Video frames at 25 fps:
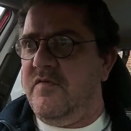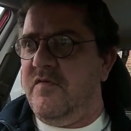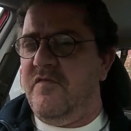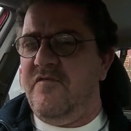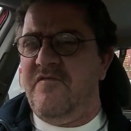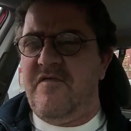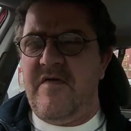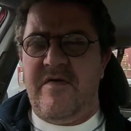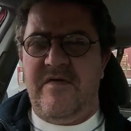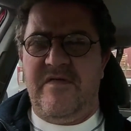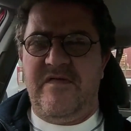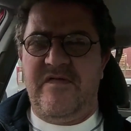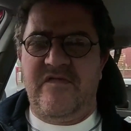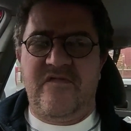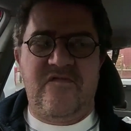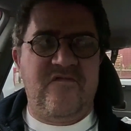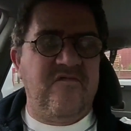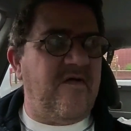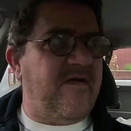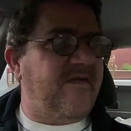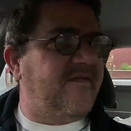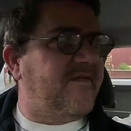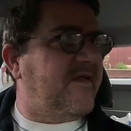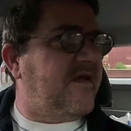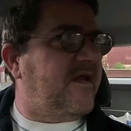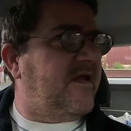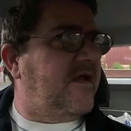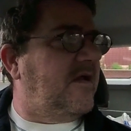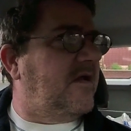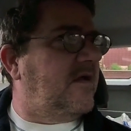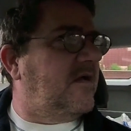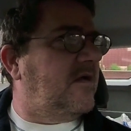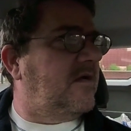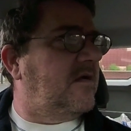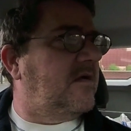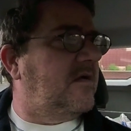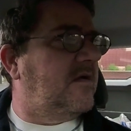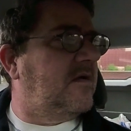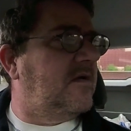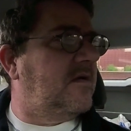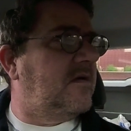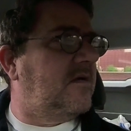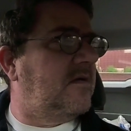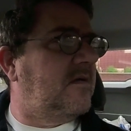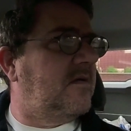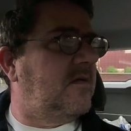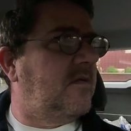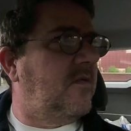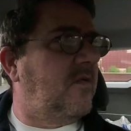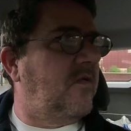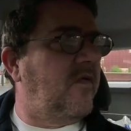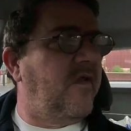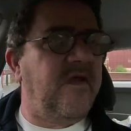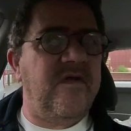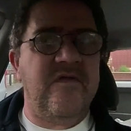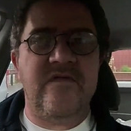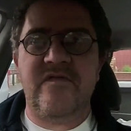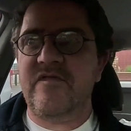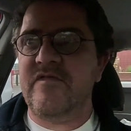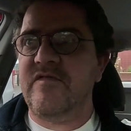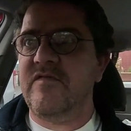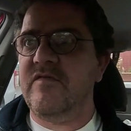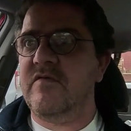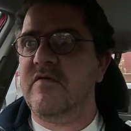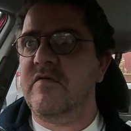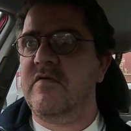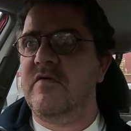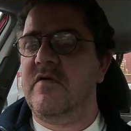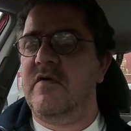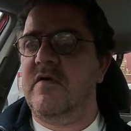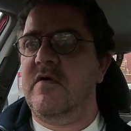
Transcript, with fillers: It's all very stressy, all this.